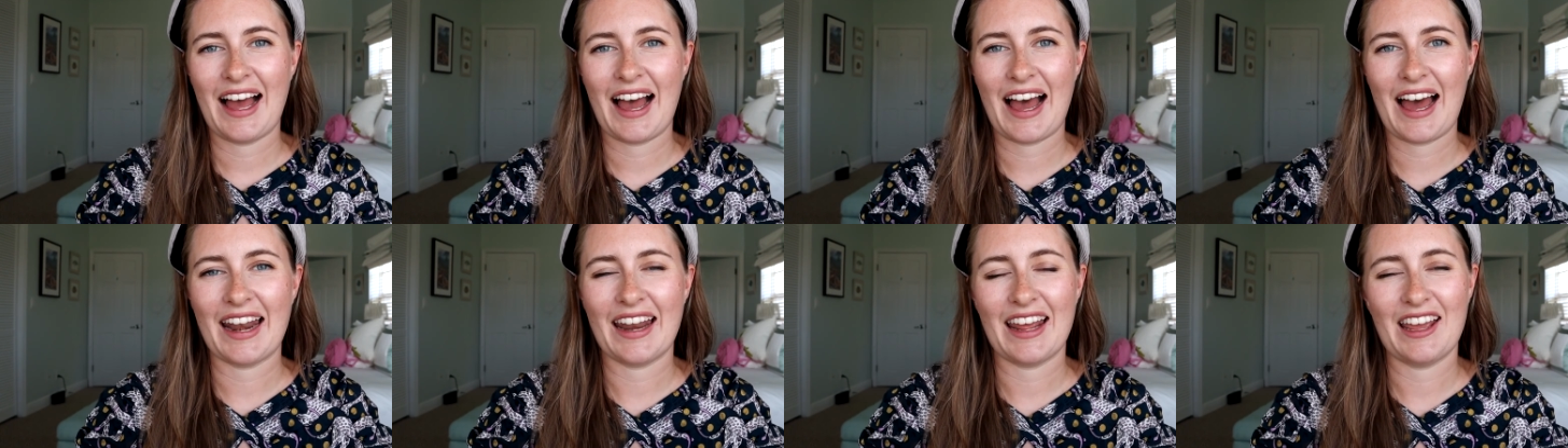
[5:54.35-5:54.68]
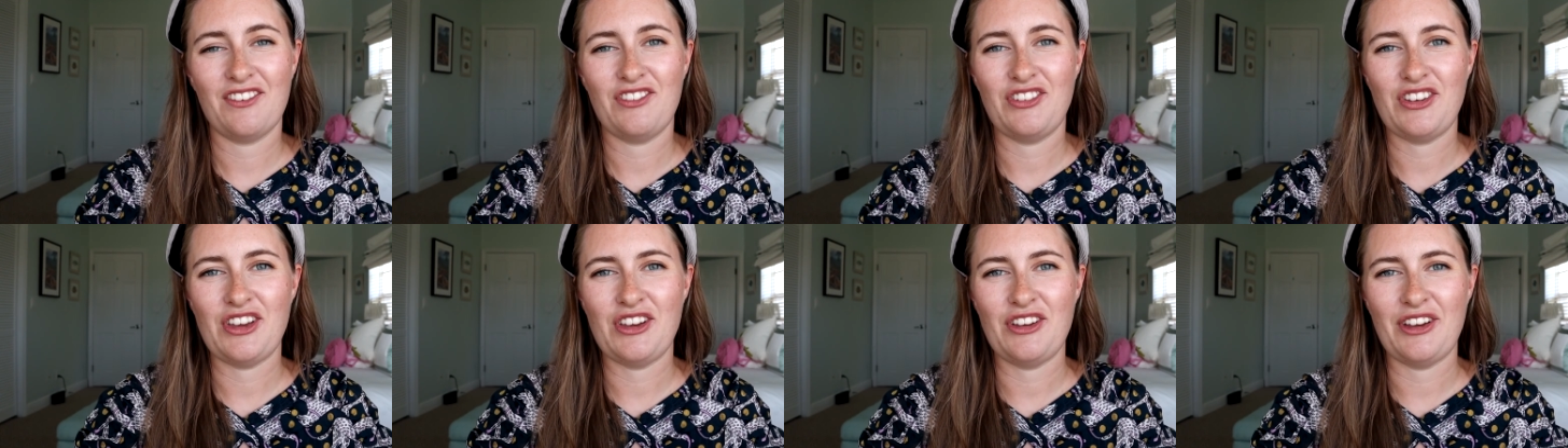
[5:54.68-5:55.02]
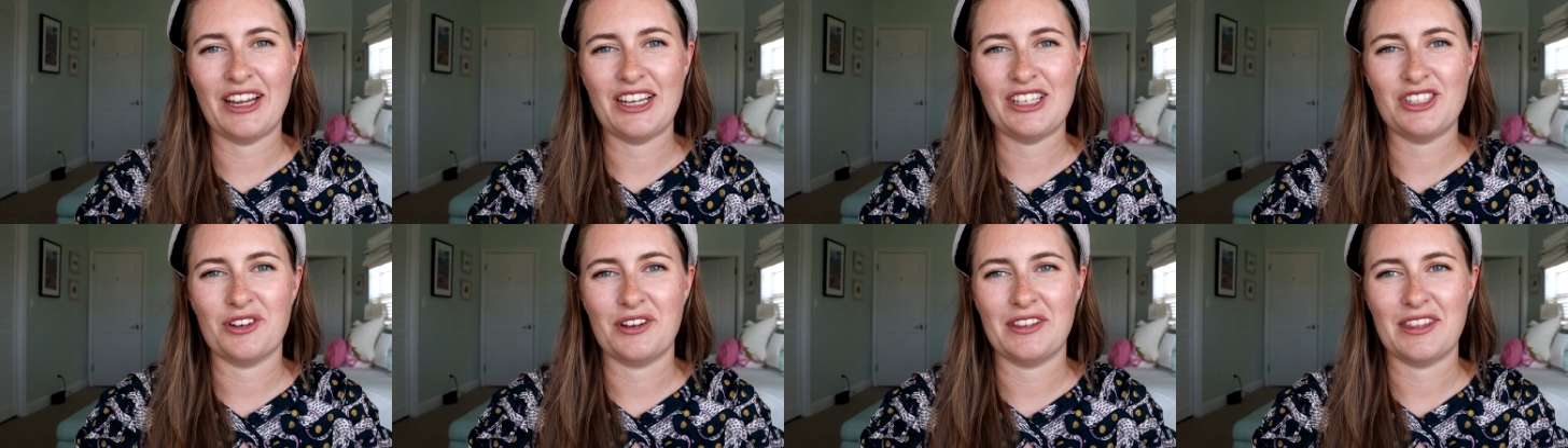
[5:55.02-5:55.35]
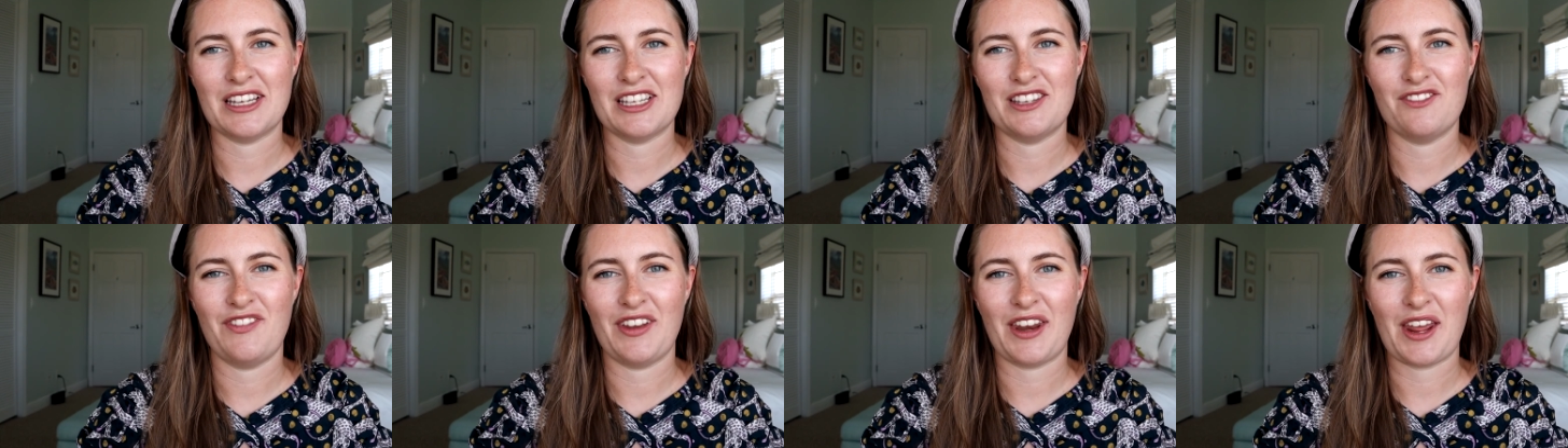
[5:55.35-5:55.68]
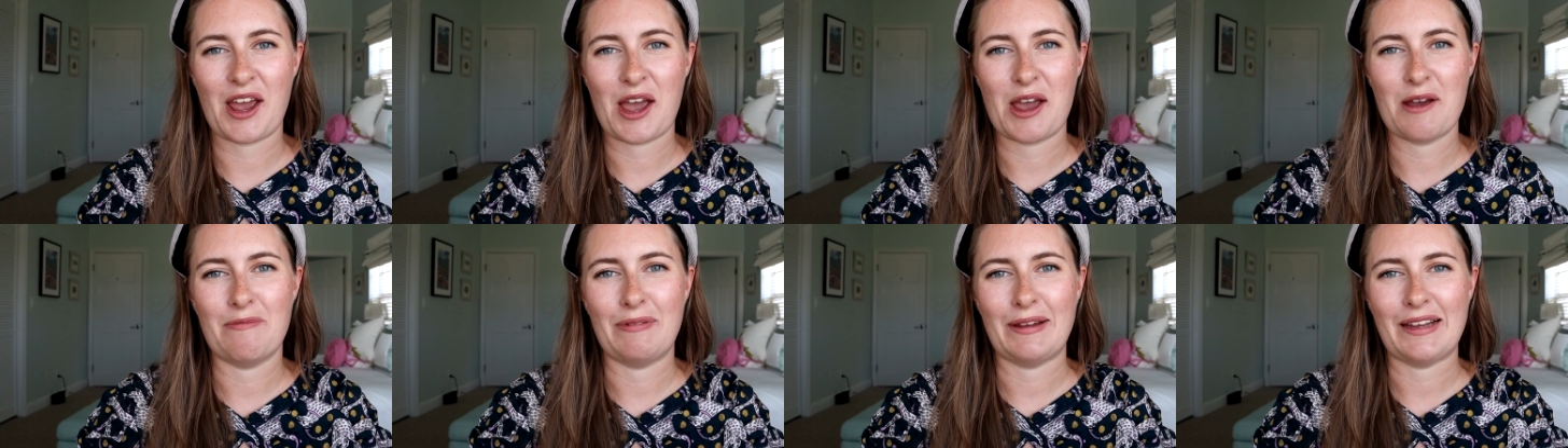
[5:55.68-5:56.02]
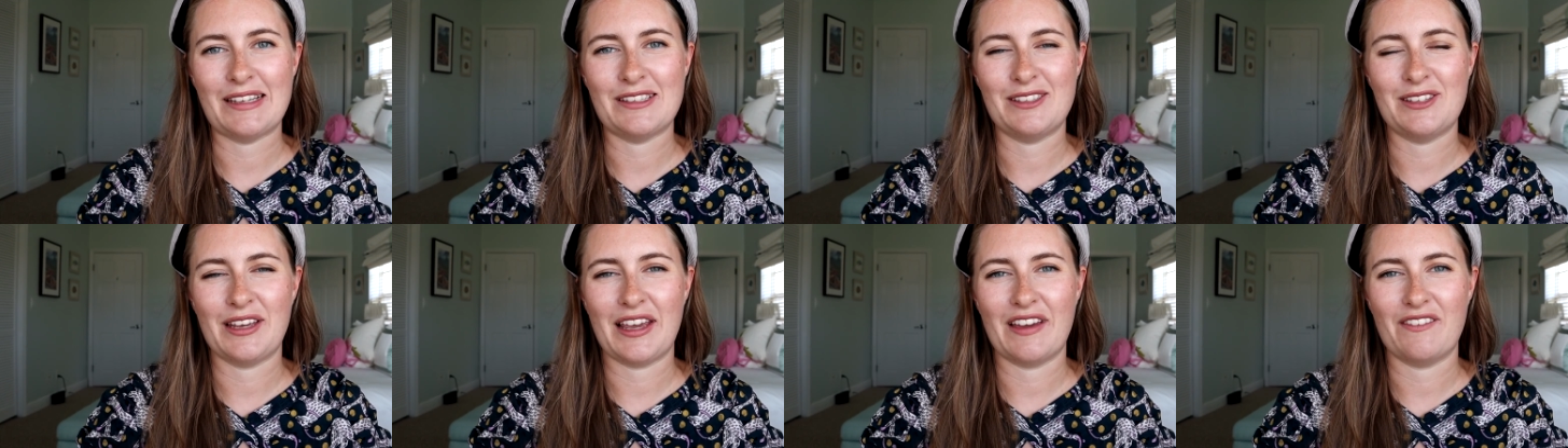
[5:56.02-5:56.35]
And if you enjoyed this video,
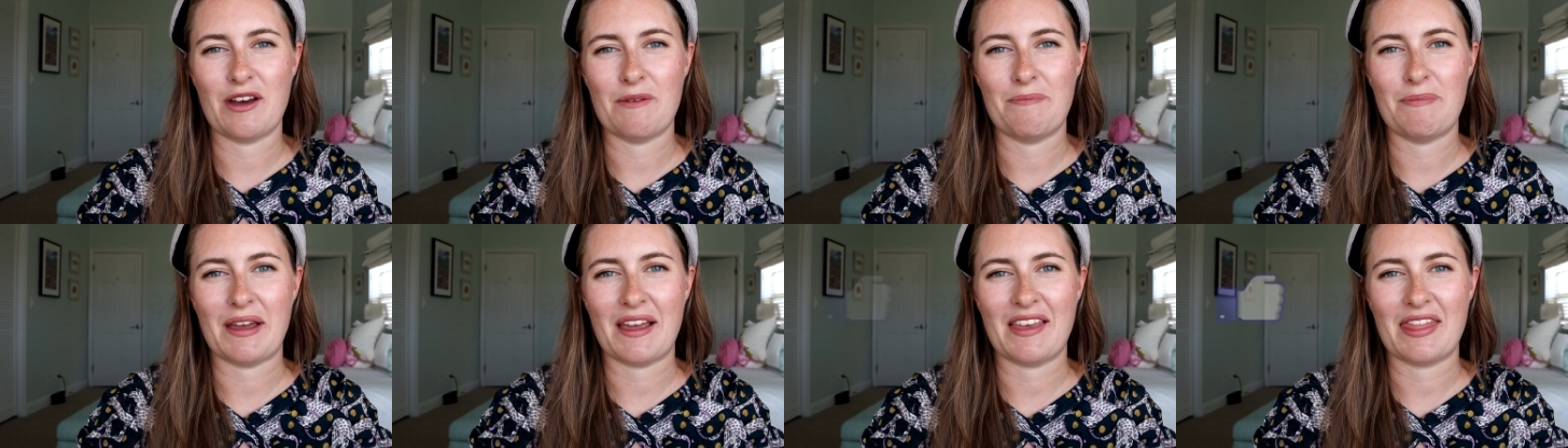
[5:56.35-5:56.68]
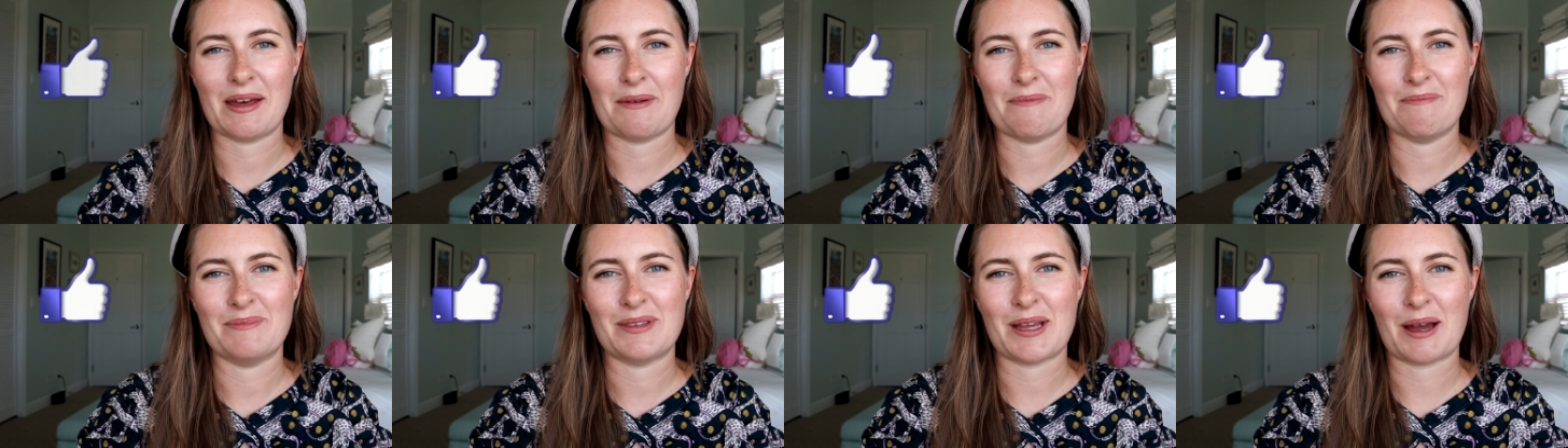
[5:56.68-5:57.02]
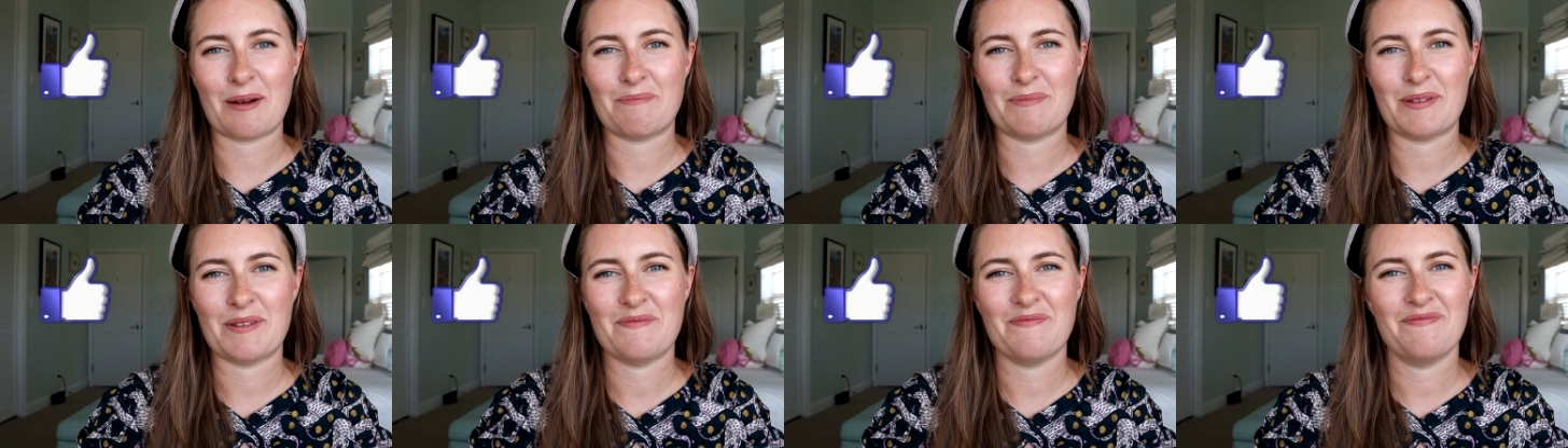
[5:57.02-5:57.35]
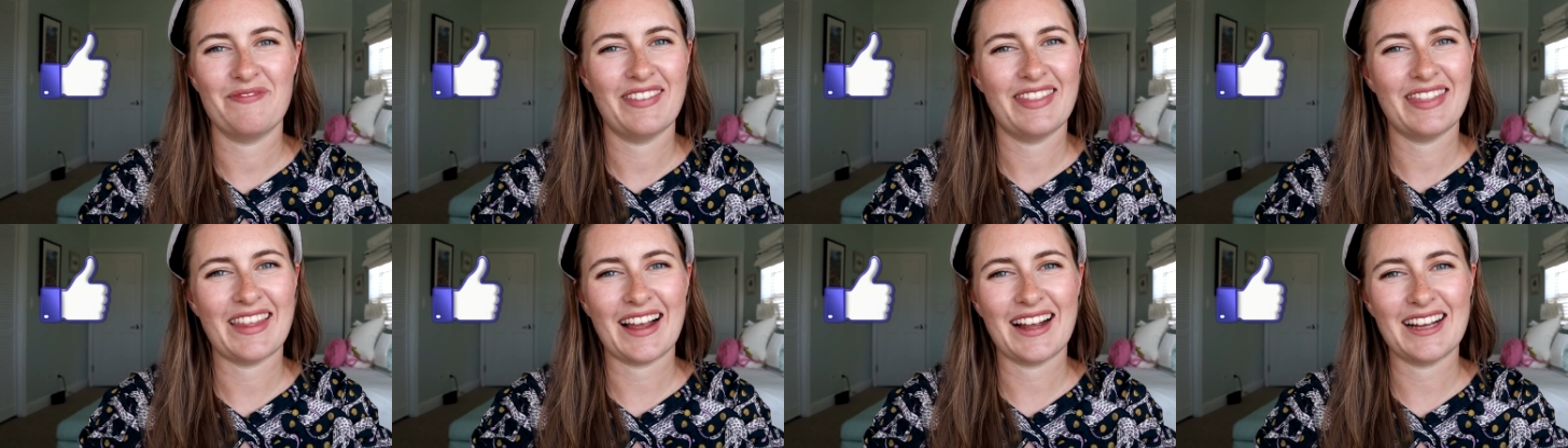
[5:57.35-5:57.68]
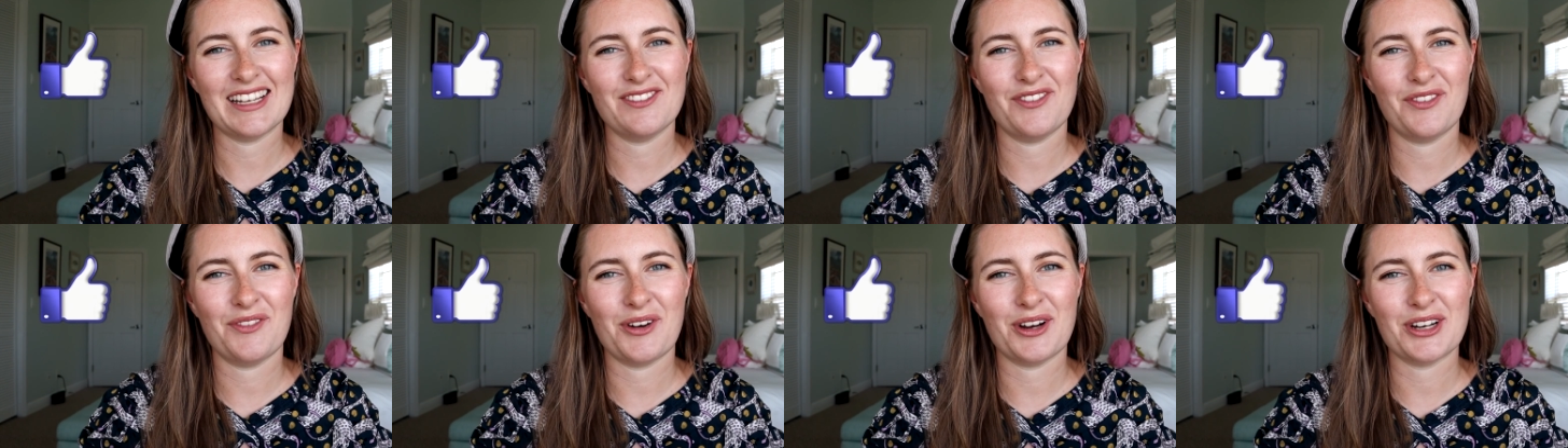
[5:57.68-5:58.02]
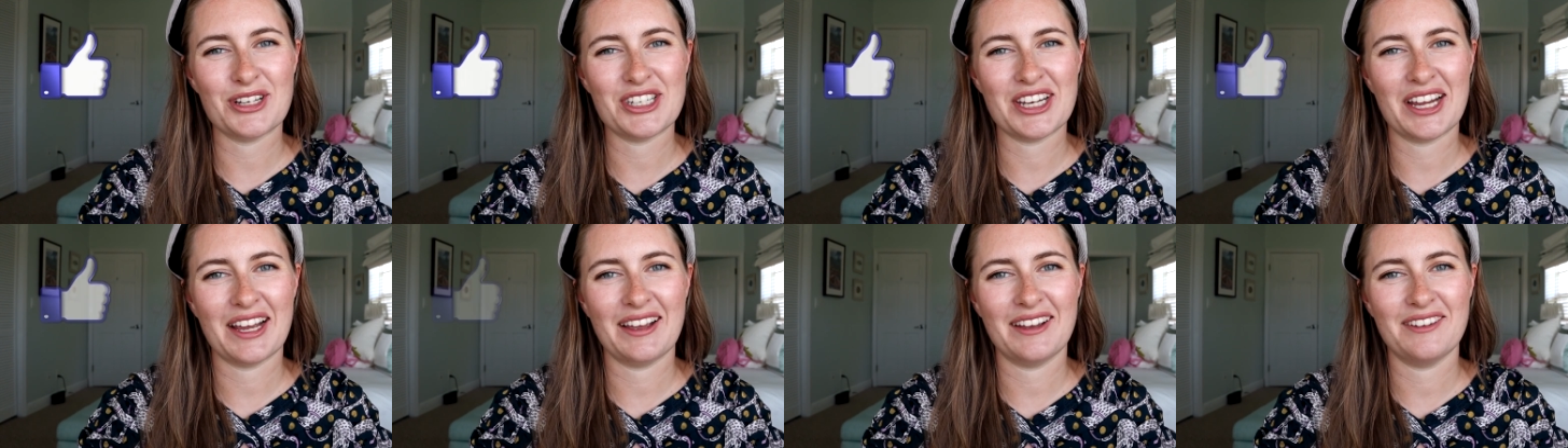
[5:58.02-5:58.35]
please do give it a big thumbs up. Thanks for
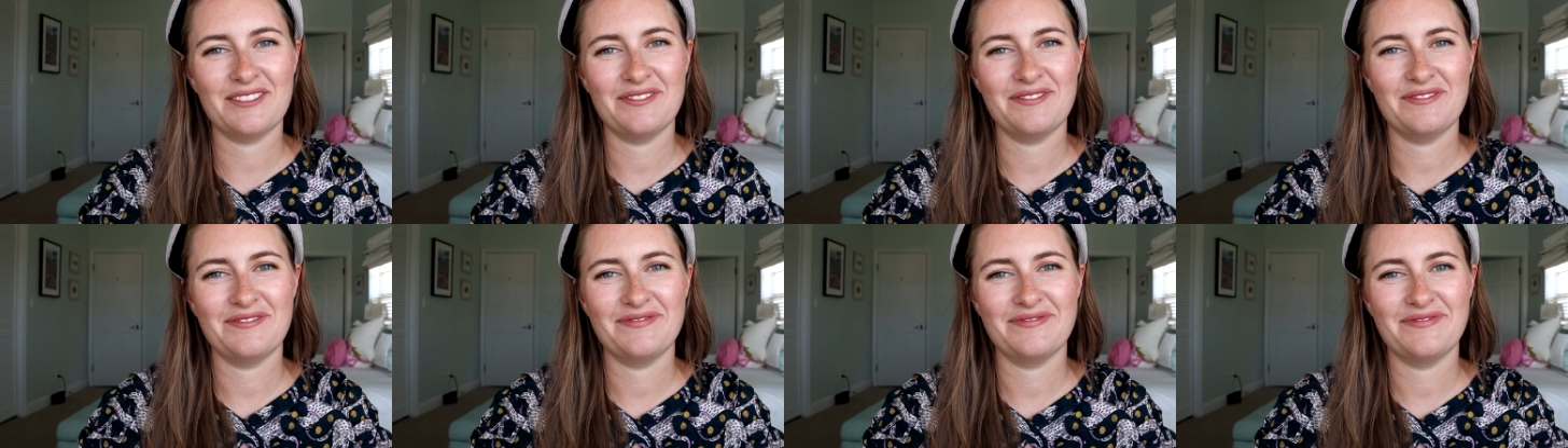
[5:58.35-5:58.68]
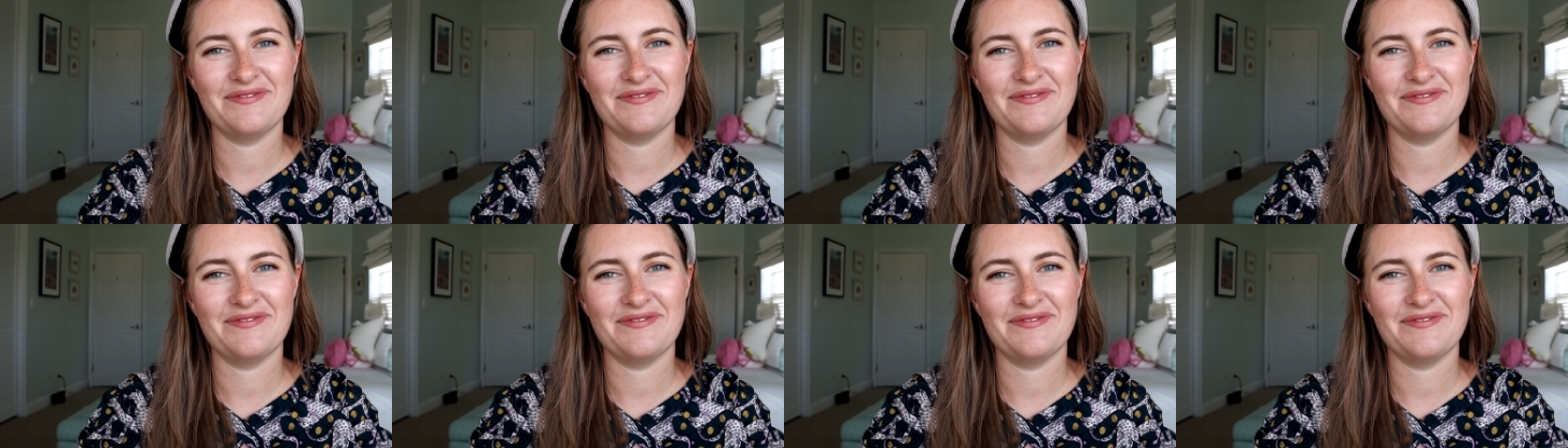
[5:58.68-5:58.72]
watching.